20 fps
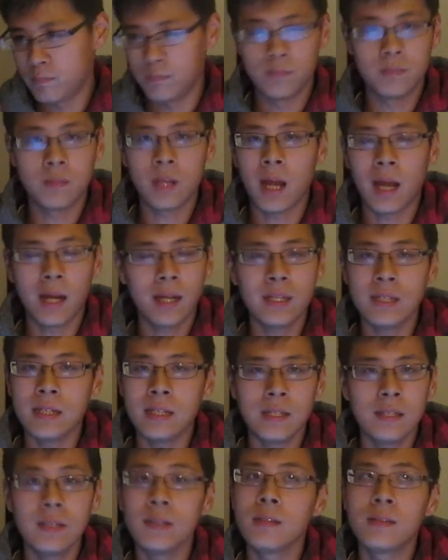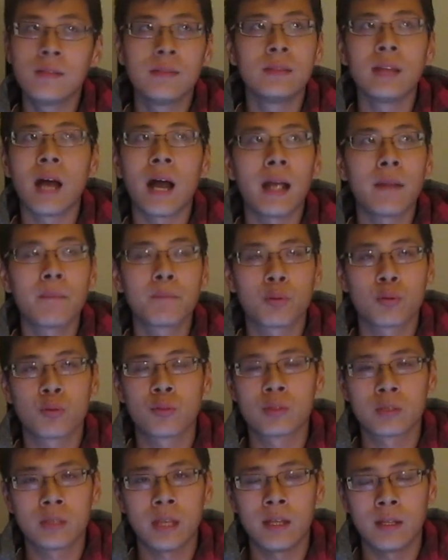
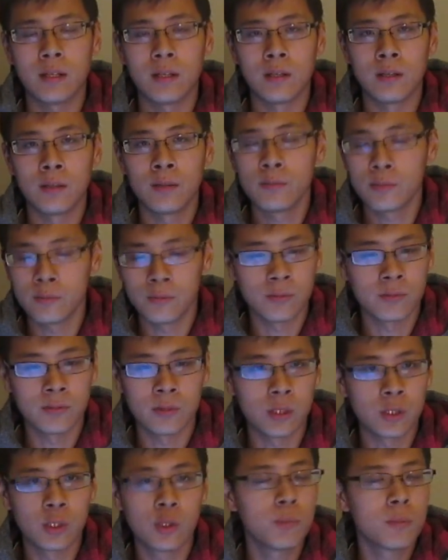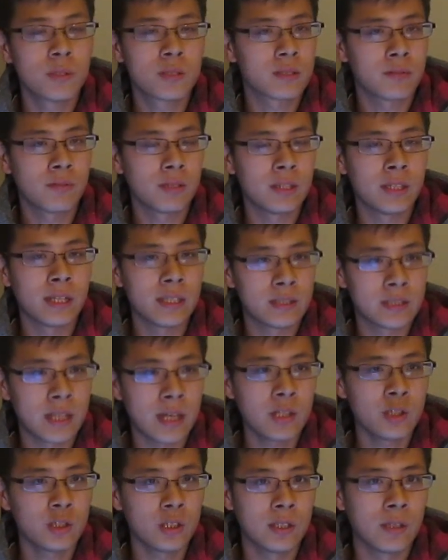99% of human
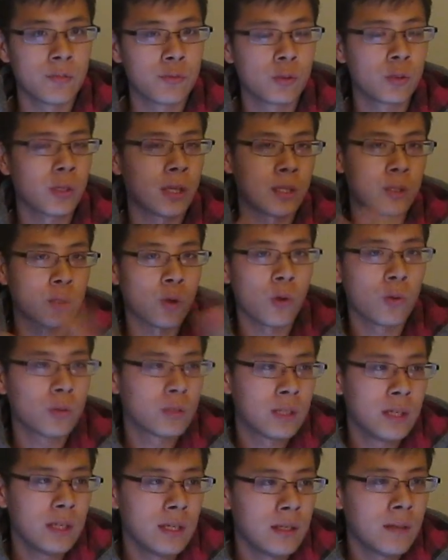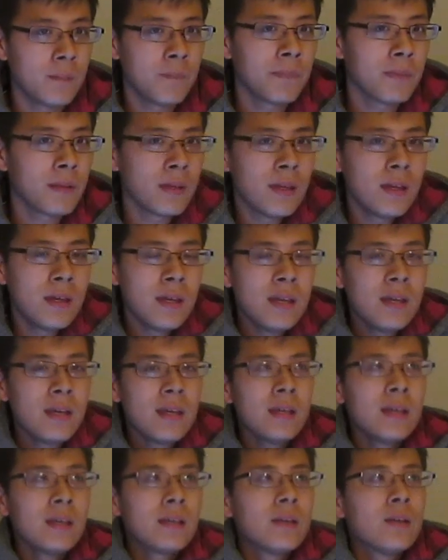civilization, if you look at the whole thing,
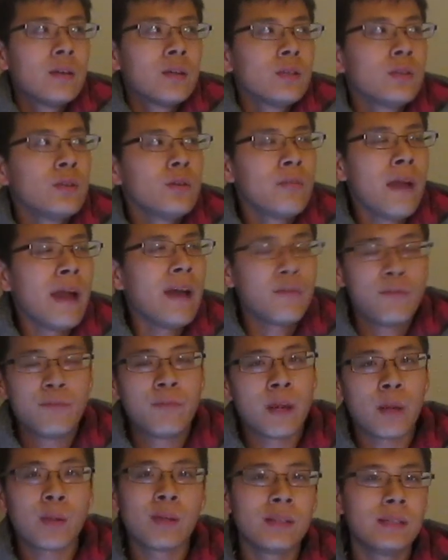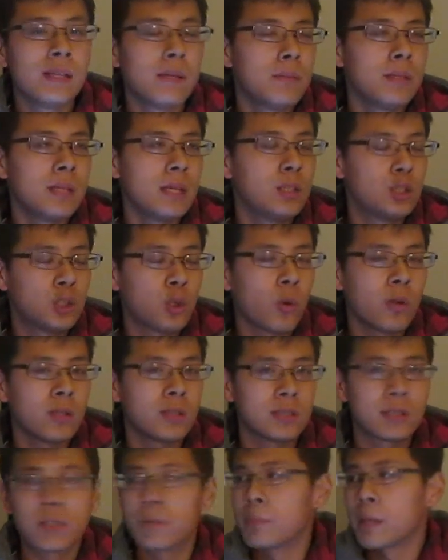you've had very limited
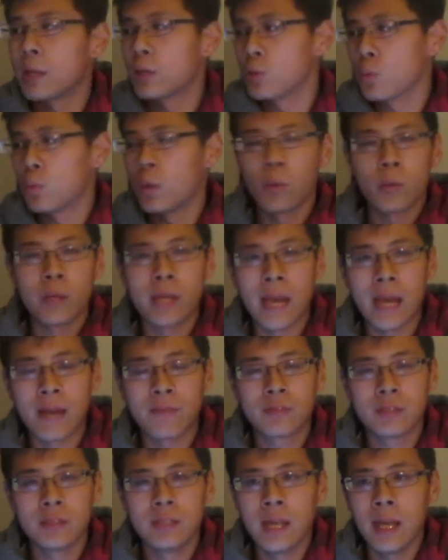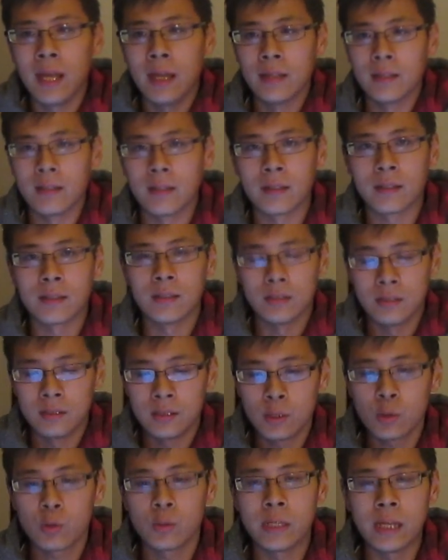choices compared to what we have today. Like
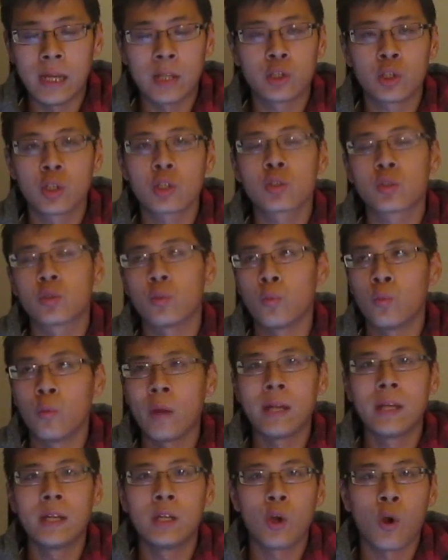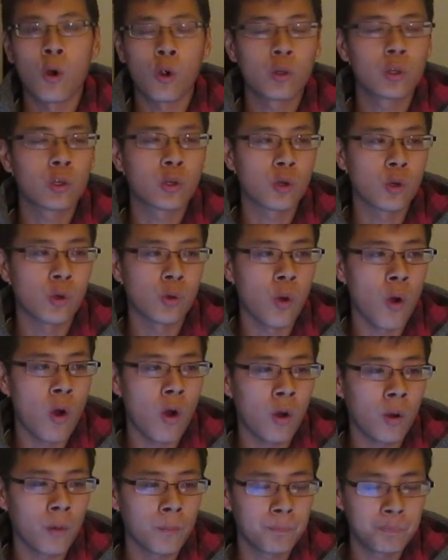literally, I just read an article
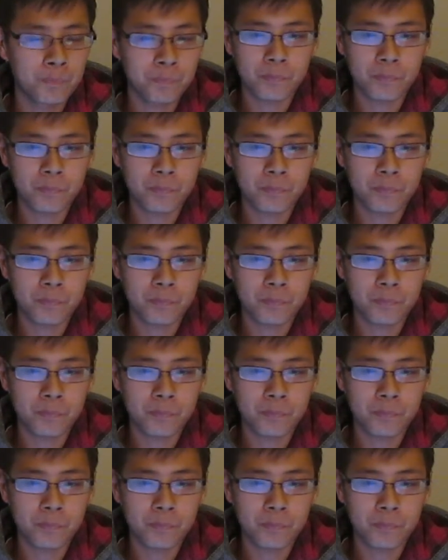on